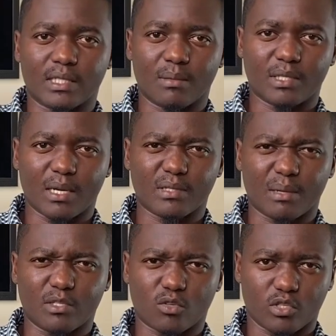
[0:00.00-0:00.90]
sometimes a
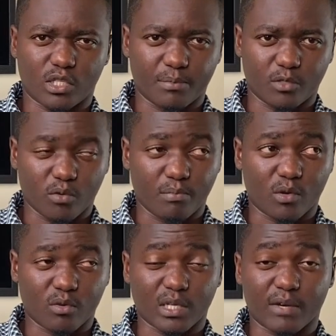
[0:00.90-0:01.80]
misconception,
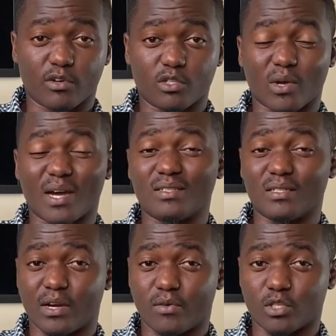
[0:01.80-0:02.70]
because I've also had
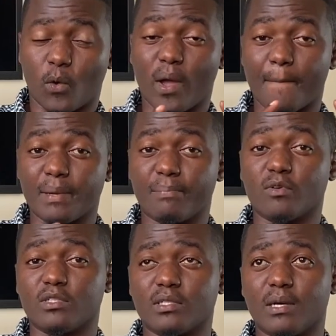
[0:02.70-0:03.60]
scenarios where
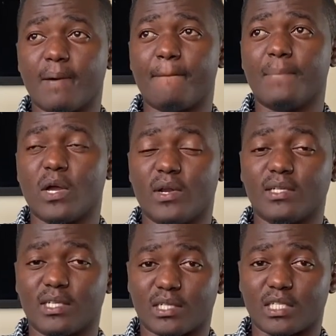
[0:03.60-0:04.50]
people's
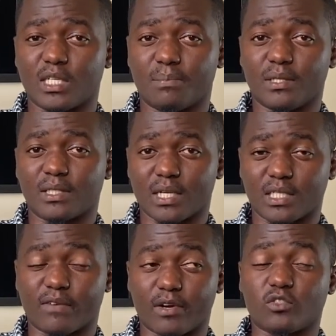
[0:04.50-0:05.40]
biodigester septic tanks
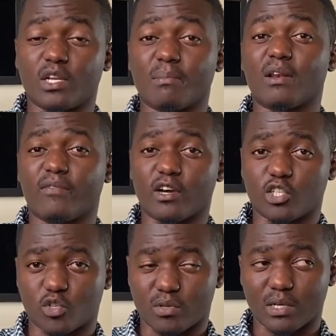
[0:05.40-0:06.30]
have actually
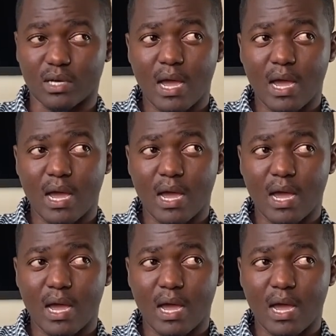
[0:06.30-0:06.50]
malfunctioned.